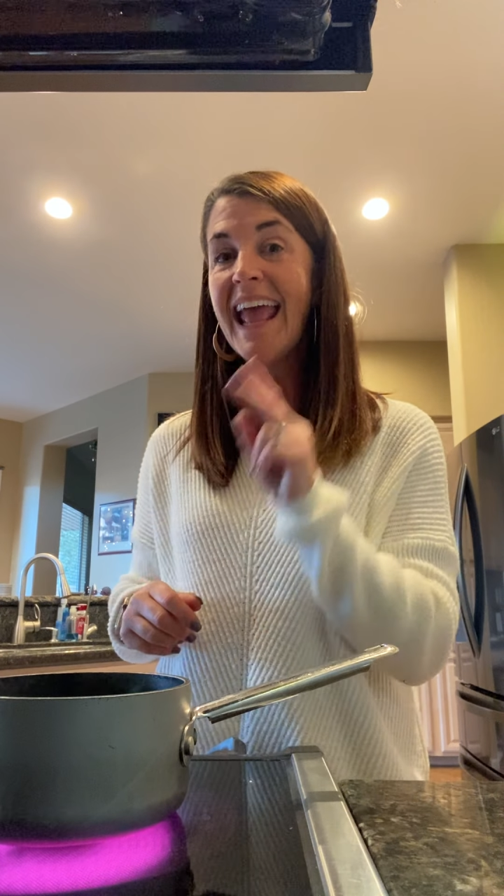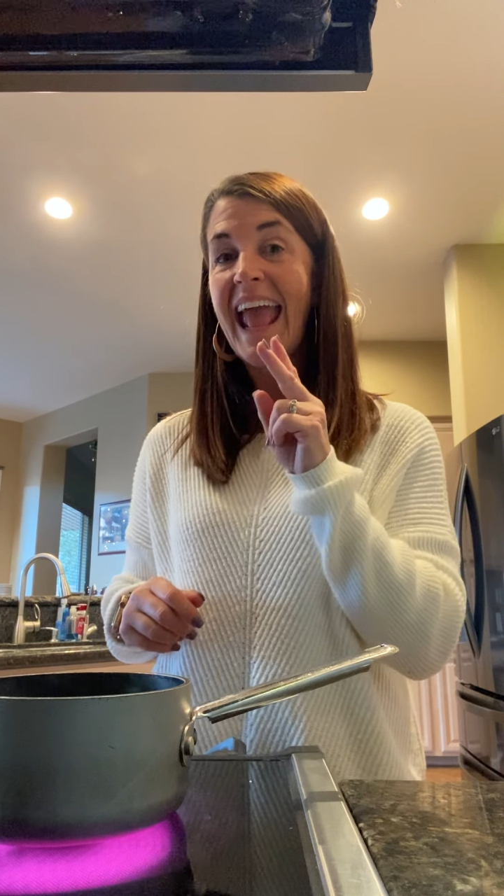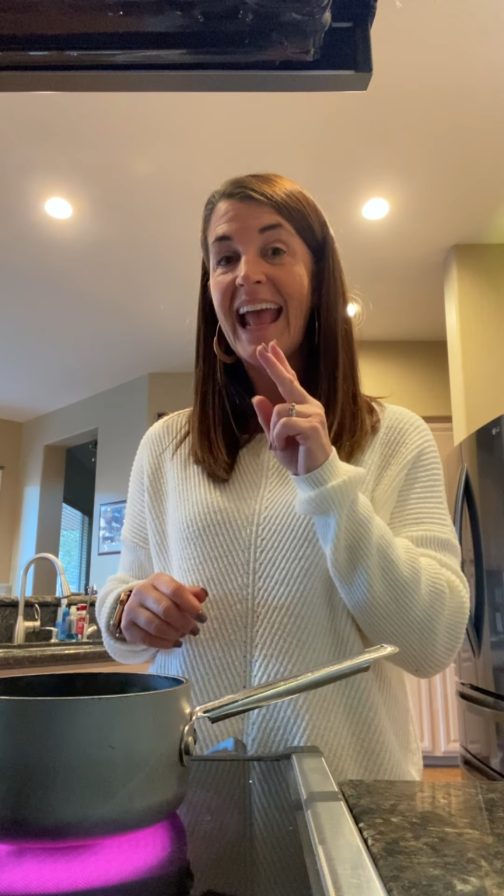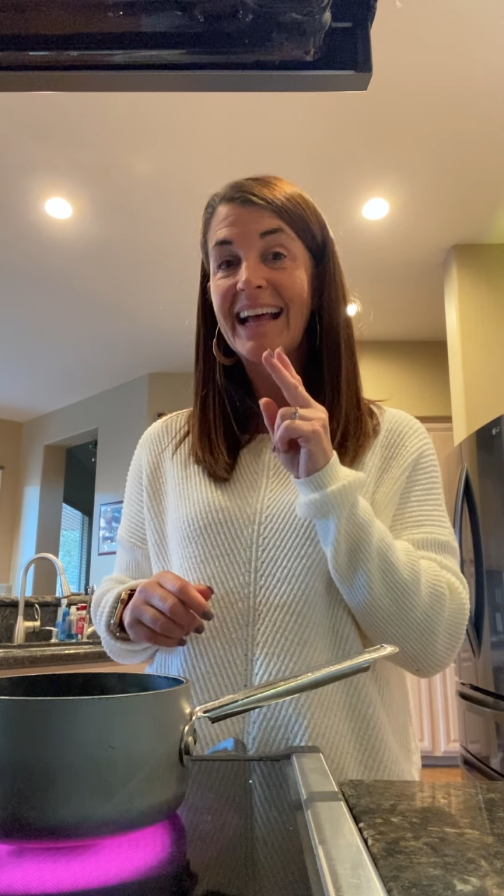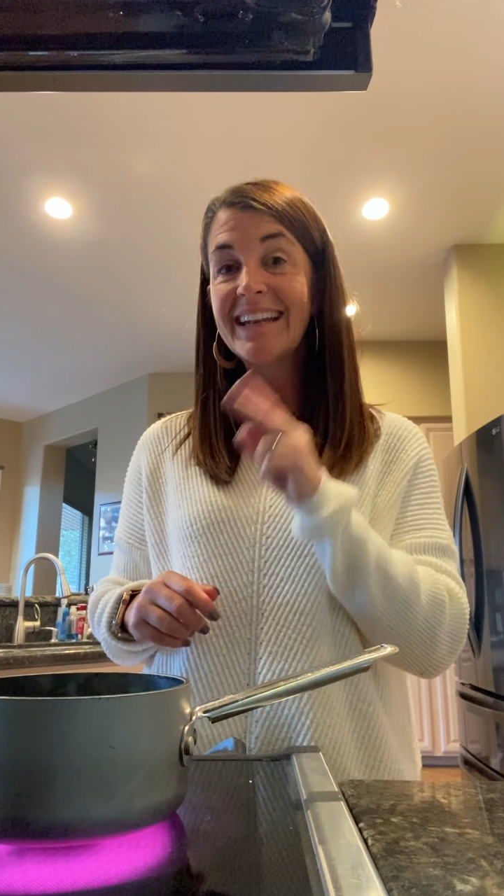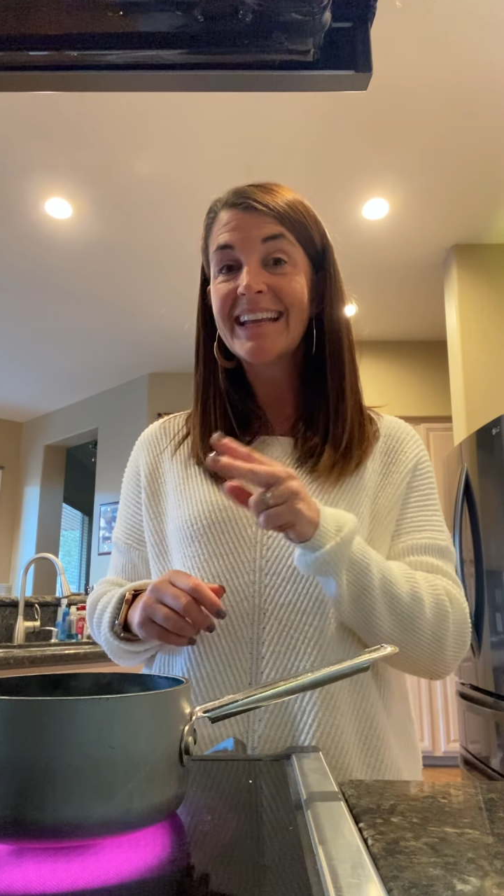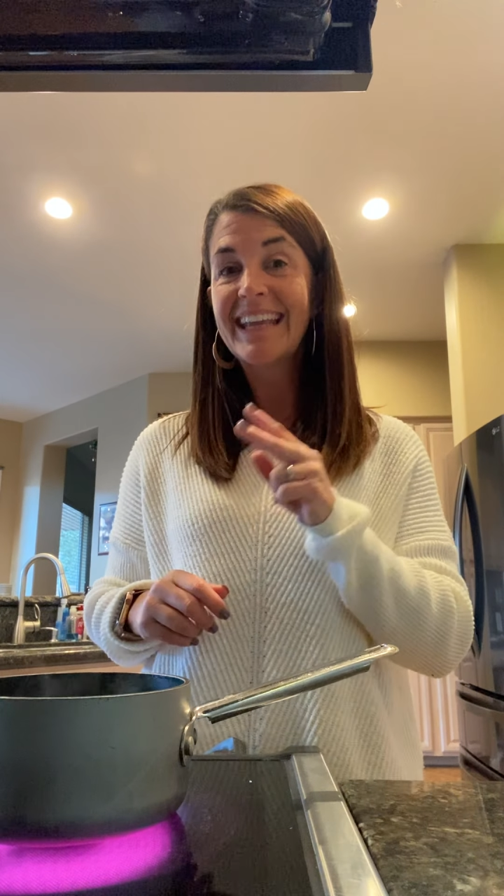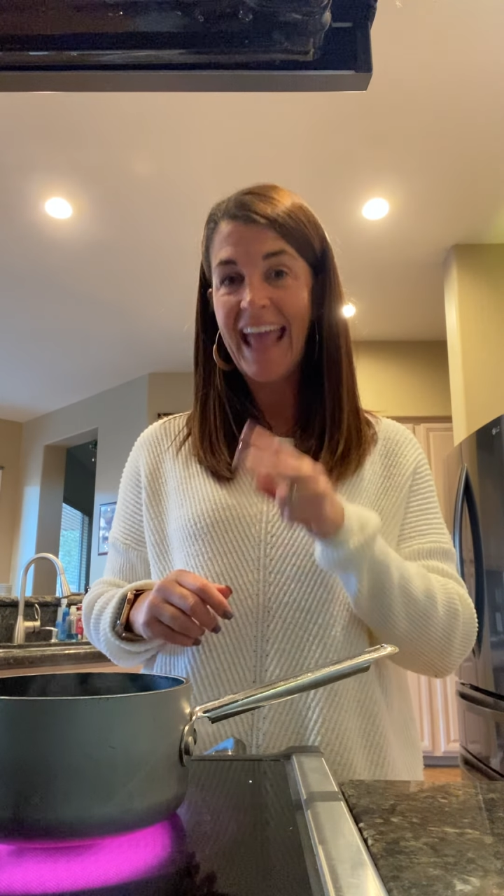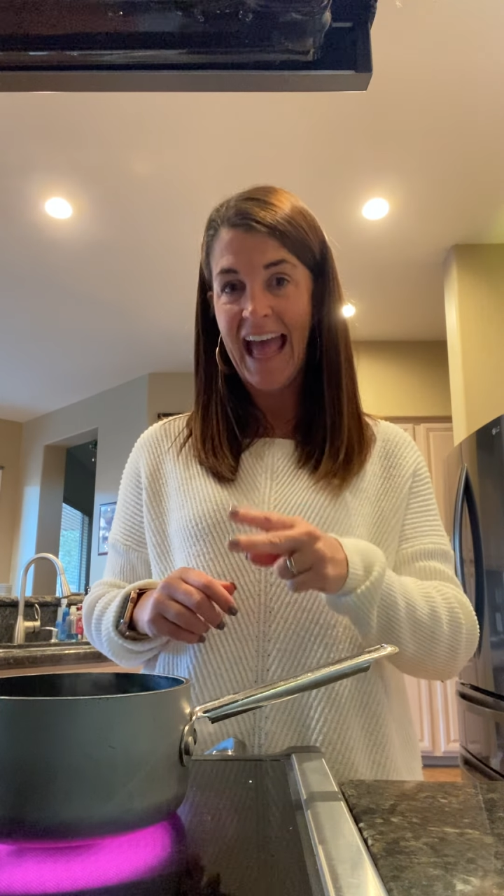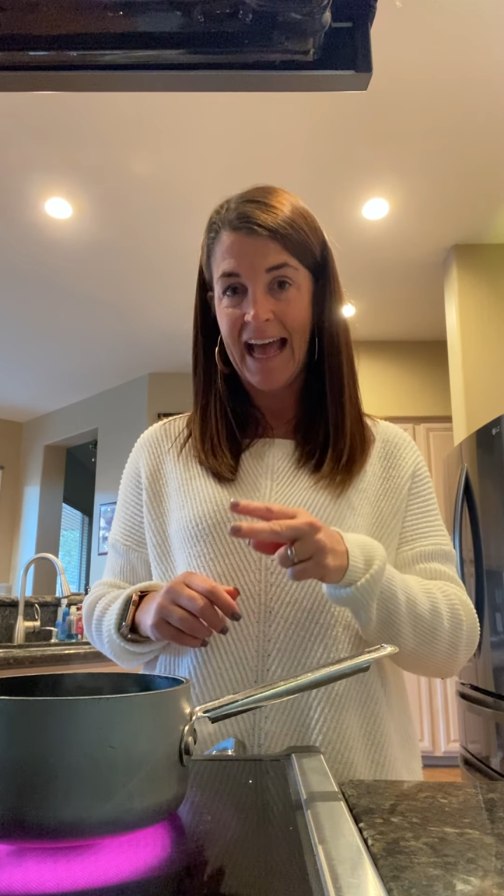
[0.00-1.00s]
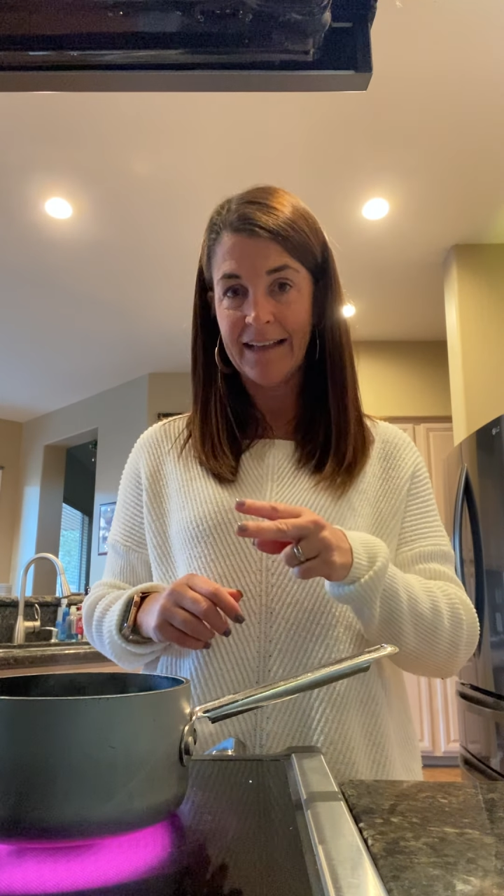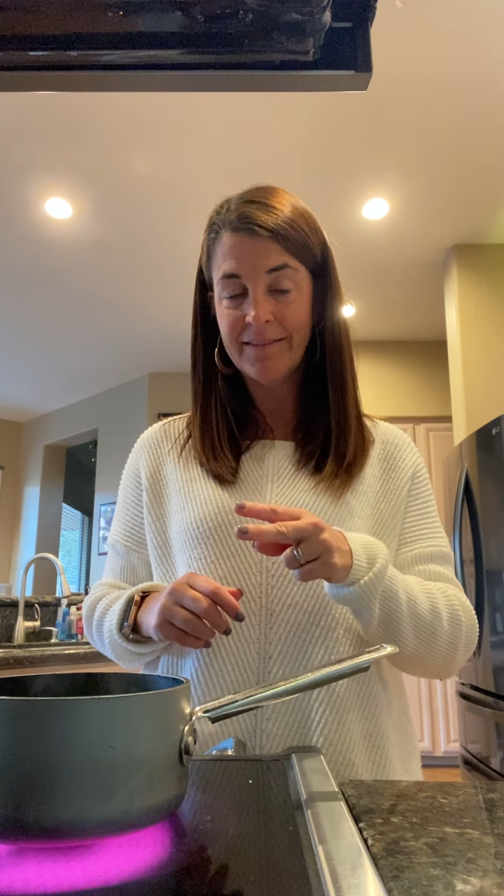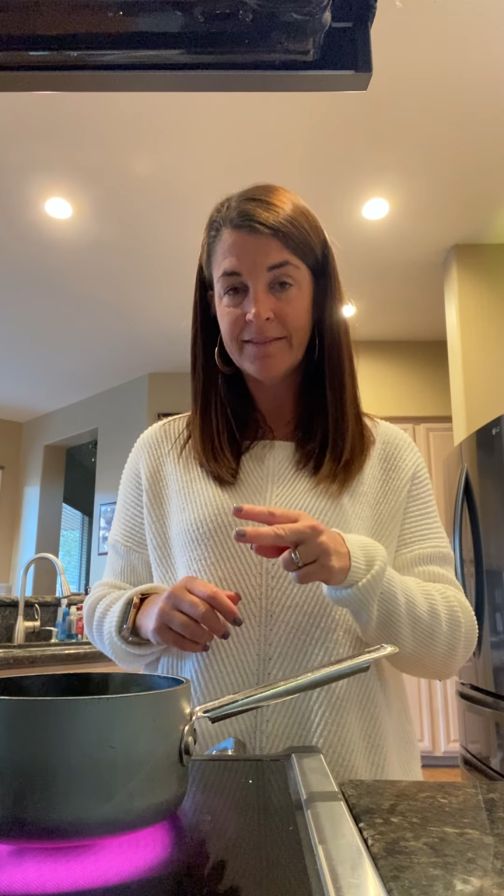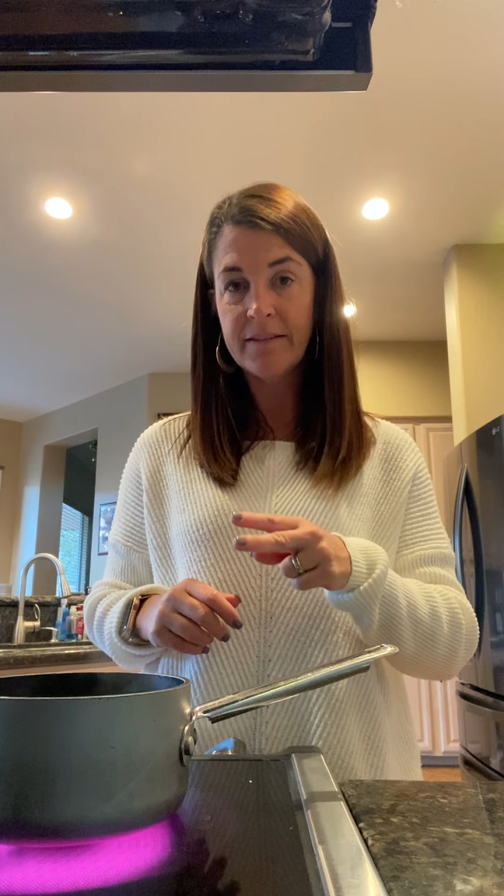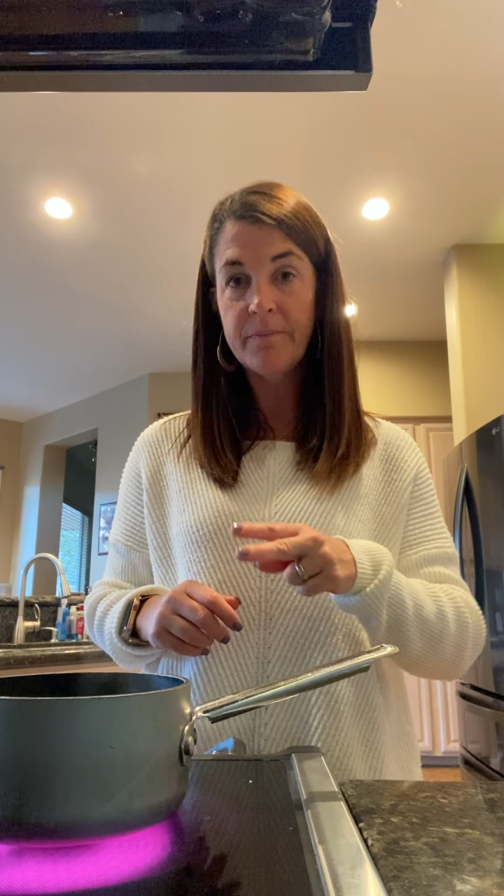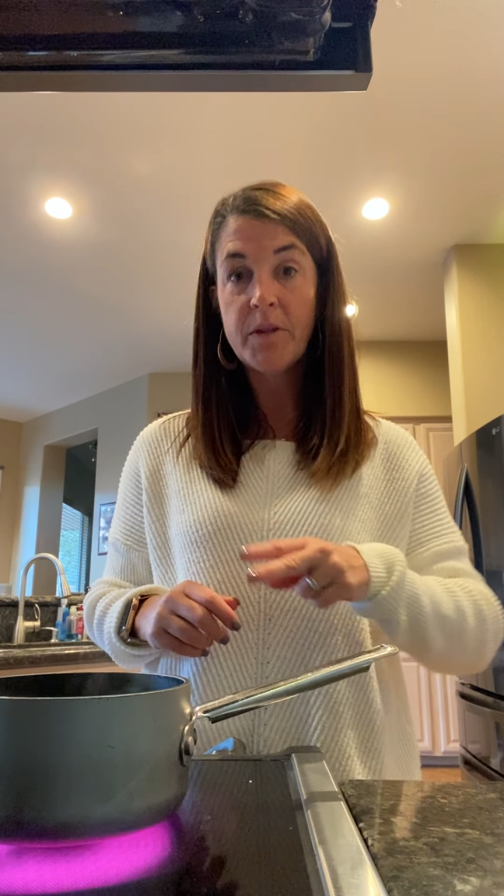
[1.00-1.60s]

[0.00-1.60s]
and a gas